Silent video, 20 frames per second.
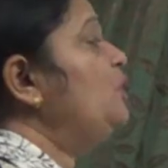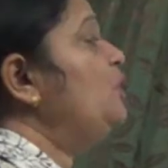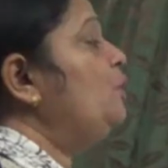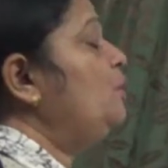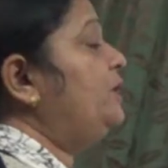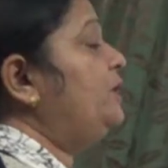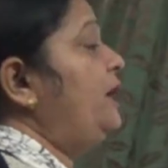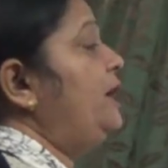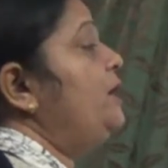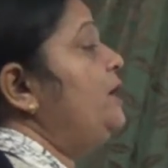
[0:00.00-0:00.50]

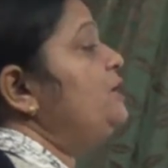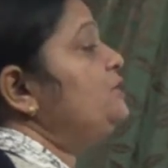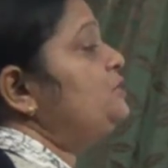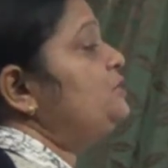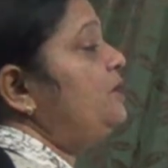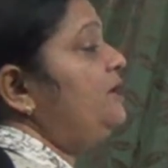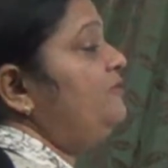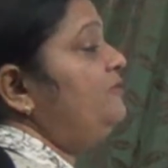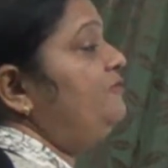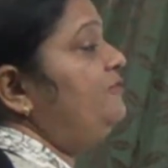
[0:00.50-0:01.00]
Okay, so
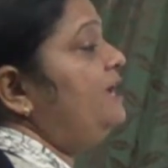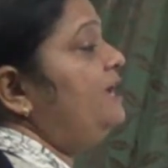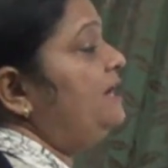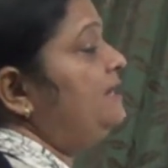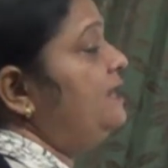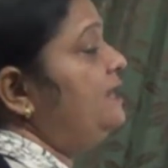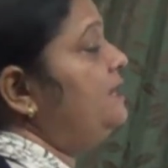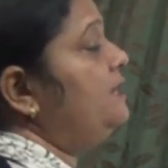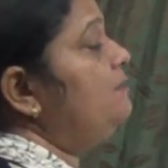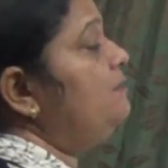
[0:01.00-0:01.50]
if we are
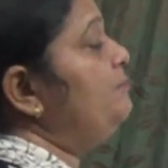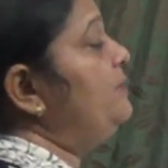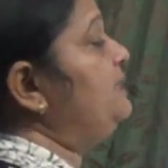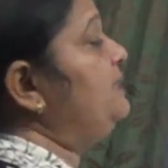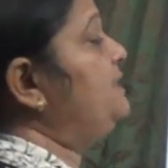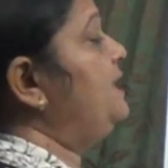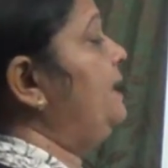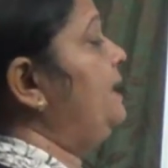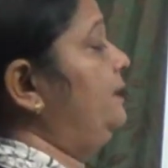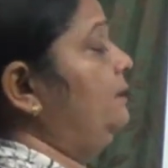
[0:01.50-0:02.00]
taking
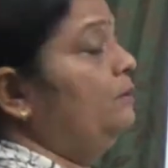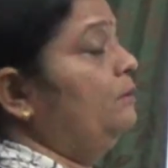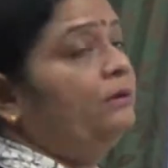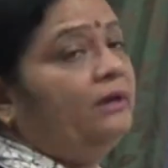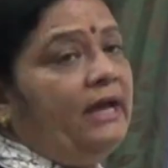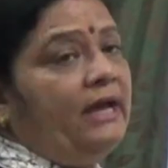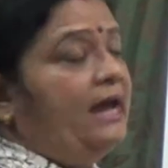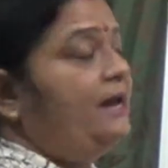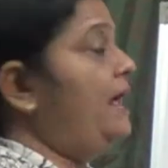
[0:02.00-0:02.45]
methane, okay, and